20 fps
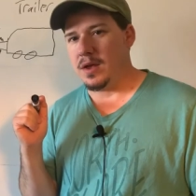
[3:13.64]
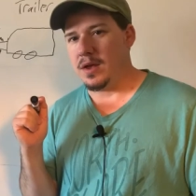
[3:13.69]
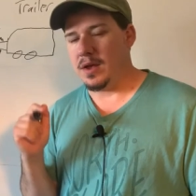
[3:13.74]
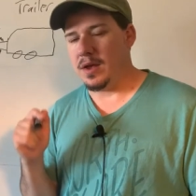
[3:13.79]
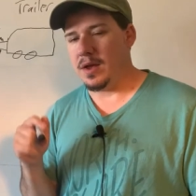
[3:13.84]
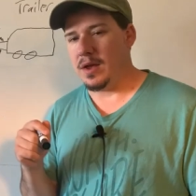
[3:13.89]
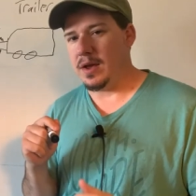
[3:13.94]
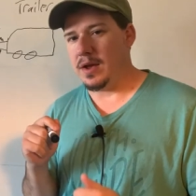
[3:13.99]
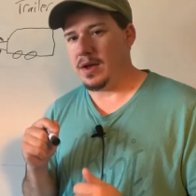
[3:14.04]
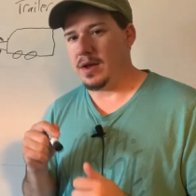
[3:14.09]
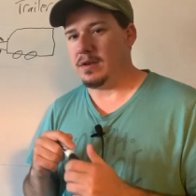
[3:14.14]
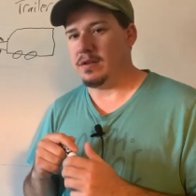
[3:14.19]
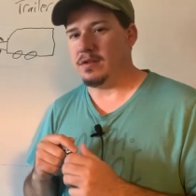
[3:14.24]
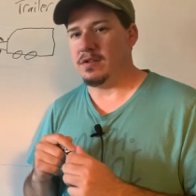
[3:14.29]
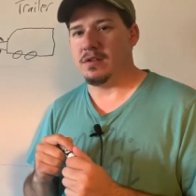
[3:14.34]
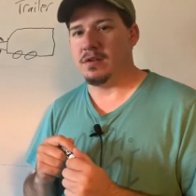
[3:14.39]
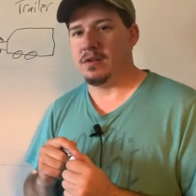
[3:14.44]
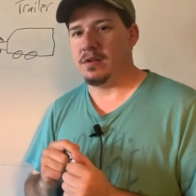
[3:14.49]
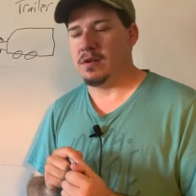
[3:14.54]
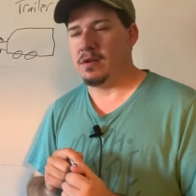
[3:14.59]
and
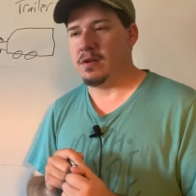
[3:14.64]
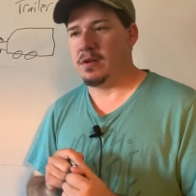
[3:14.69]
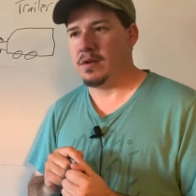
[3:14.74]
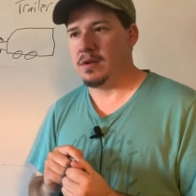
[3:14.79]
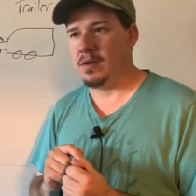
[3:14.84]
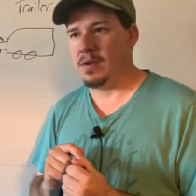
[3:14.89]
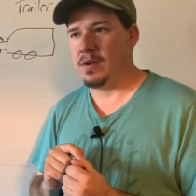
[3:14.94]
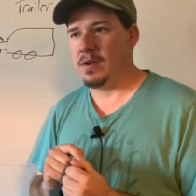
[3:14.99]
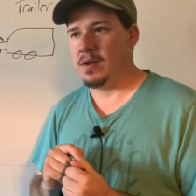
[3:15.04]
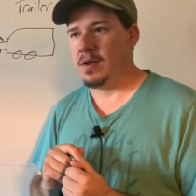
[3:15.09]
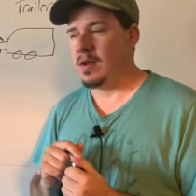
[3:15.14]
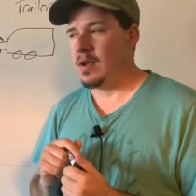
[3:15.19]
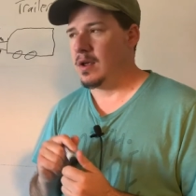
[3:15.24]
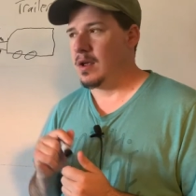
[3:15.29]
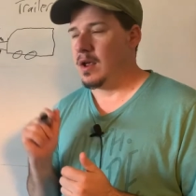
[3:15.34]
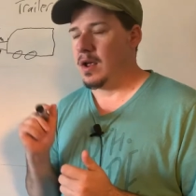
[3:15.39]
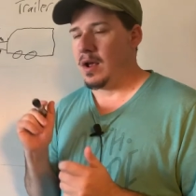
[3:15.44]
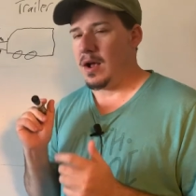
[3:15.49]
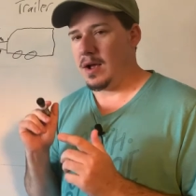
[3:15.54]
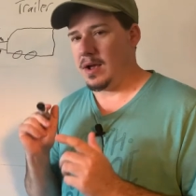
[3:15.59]

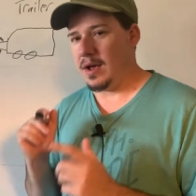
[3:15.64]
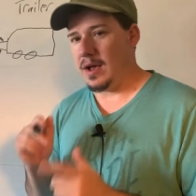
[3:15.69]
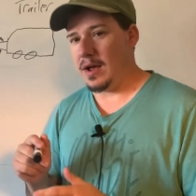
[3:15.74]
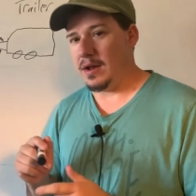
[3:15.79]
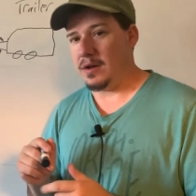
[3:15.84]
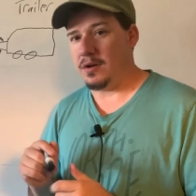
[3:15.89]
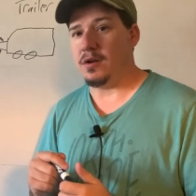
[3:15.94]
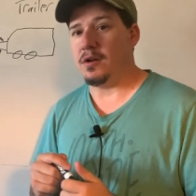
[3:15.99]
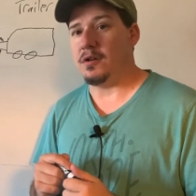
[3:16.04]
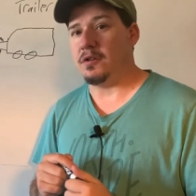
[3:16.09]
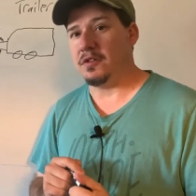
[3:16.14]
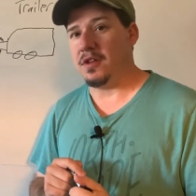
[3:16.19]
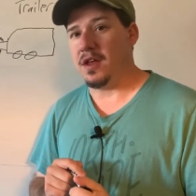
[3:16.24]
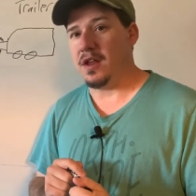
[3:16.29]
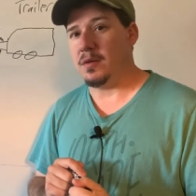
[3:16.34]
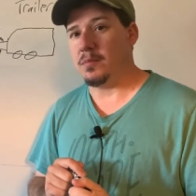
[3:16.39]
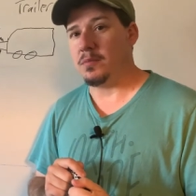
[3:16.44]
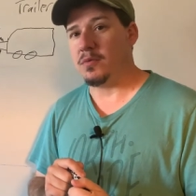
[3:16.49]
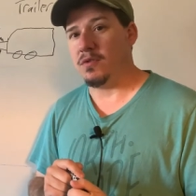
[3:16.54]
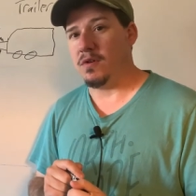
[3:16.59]
I had it all set
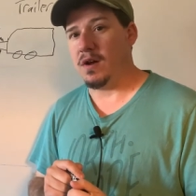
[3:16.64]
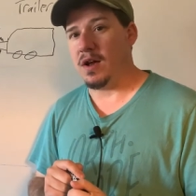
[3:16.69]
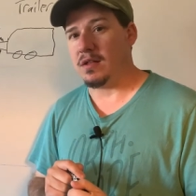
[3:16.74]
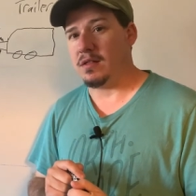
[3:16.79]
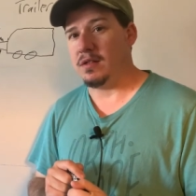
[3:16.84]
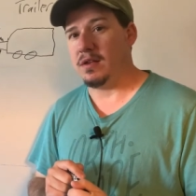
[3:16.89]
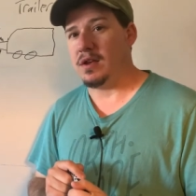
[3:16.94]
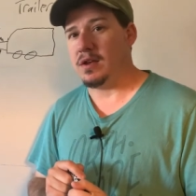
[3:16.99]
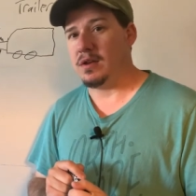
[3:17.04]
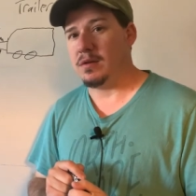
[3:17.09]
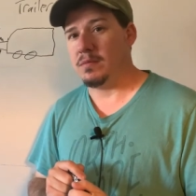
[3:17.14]
up correctly.